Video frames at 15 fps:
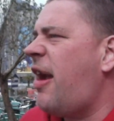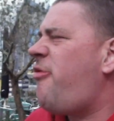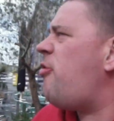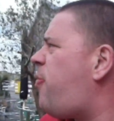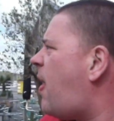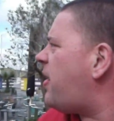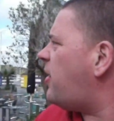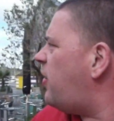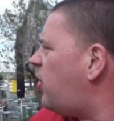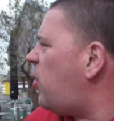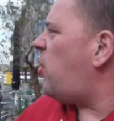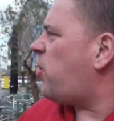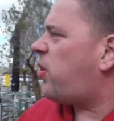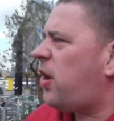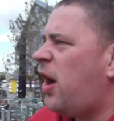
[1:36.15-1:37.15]
Everywhere you
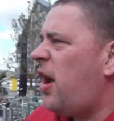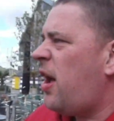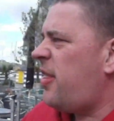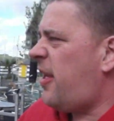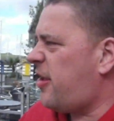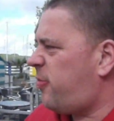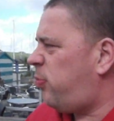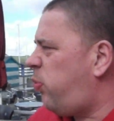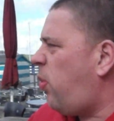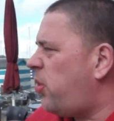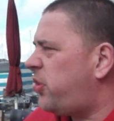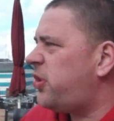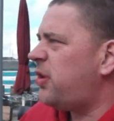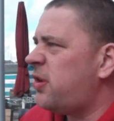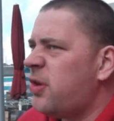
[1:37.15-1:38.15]
look, there's
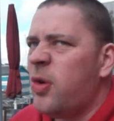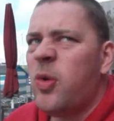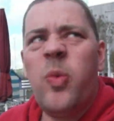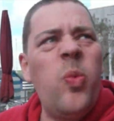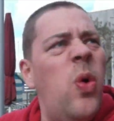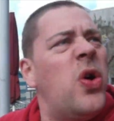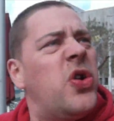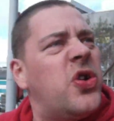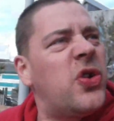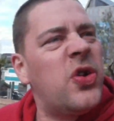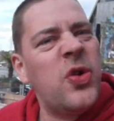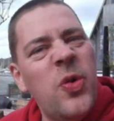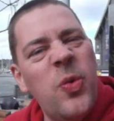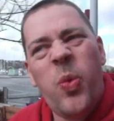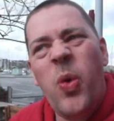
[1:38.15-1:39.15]
wood. Wood.
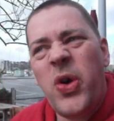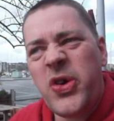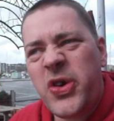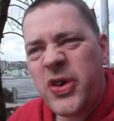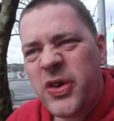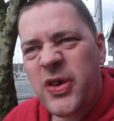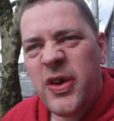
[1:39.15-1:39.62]
Wood.